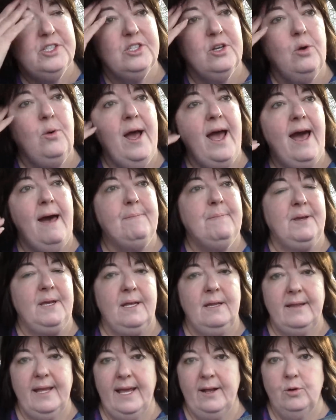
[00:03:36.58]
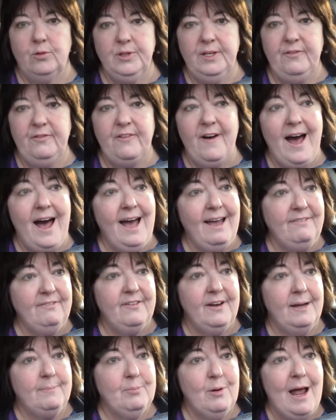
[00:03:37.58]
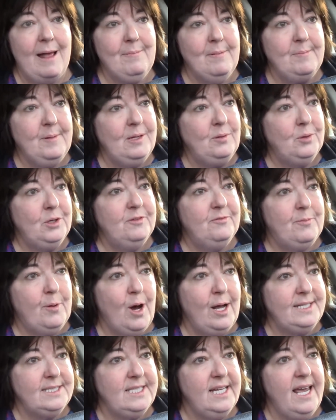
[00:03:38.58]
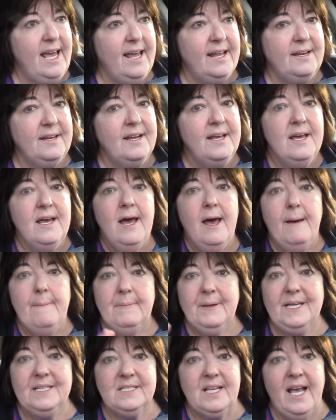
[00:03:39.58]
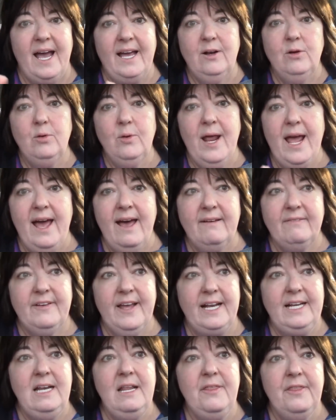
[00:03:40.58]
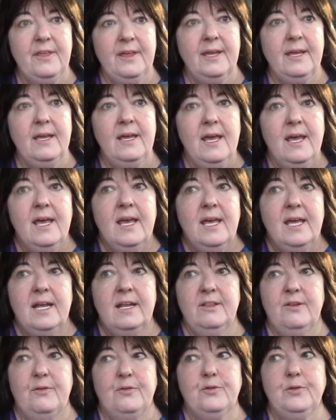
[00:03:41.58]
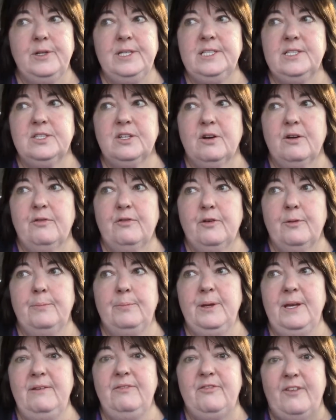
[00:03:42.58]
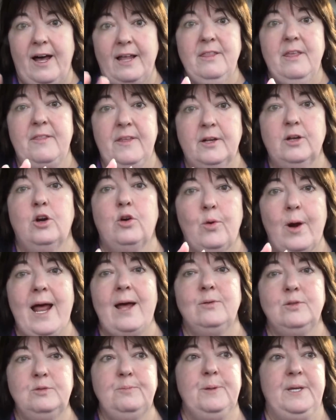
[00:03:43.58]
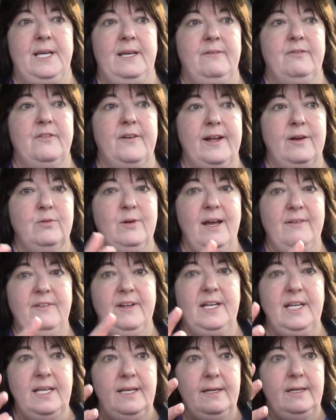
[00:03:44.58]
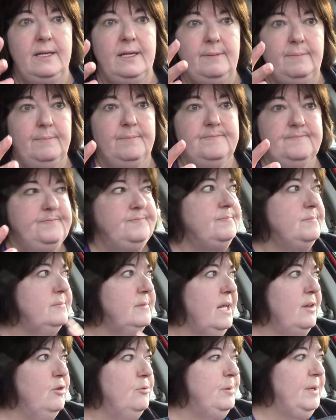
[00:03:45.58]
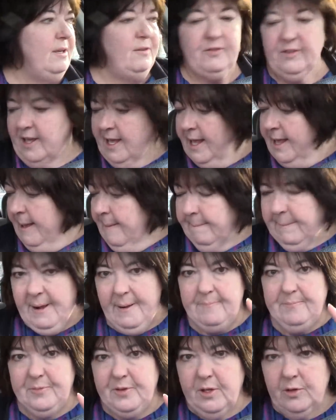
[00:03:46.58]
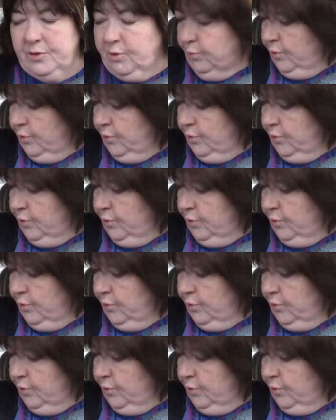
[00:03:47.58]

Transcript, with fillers: so happy. They had only 5. I probably would have bought 10 because I don't have anything in the freezer for beef other than ground beef. I don't have any other beef, but the